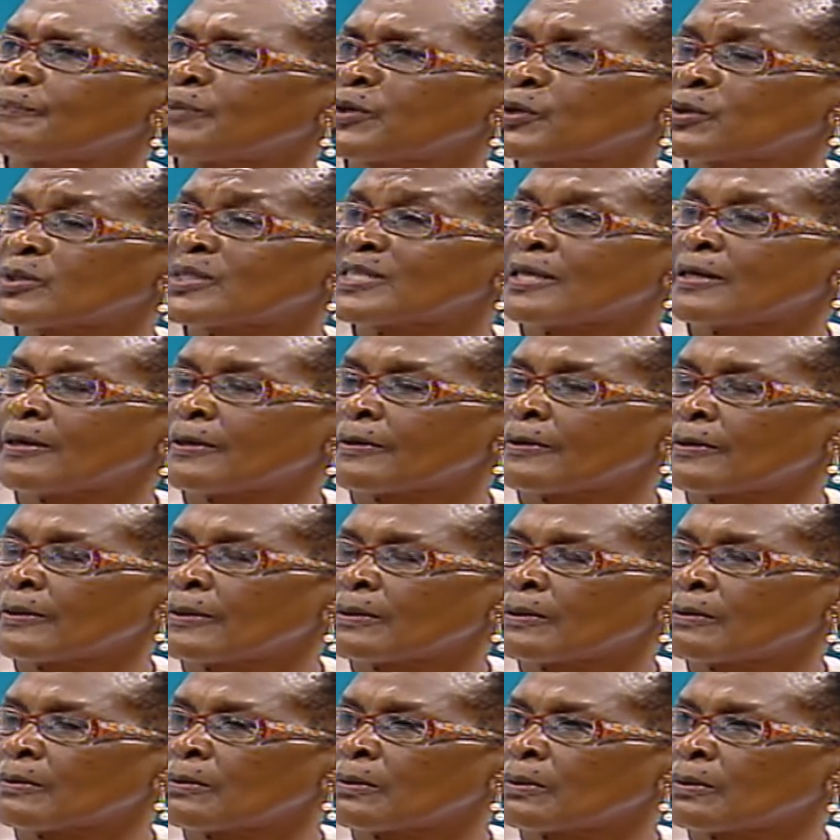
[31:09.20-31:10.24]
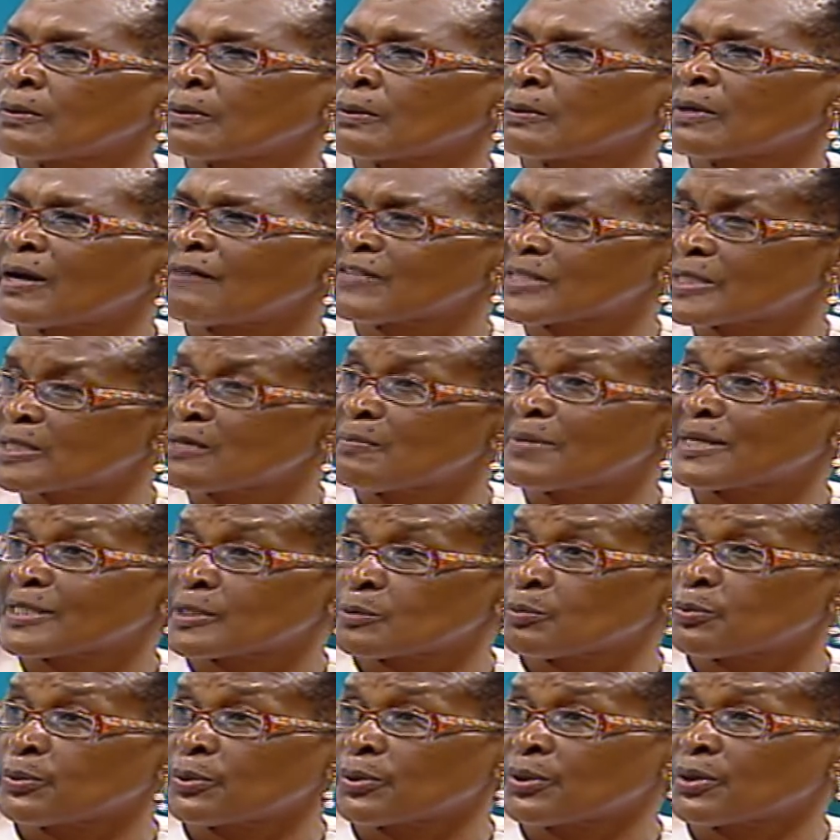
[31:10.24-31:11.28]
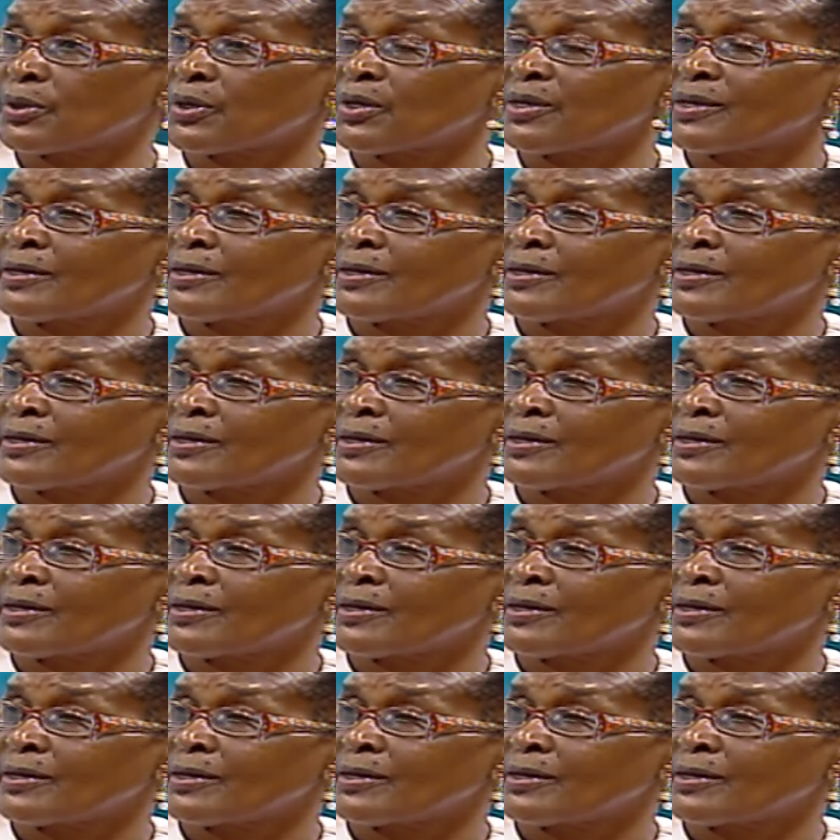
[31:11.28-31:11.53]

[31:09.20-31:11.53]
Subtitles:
because you have a seaman's book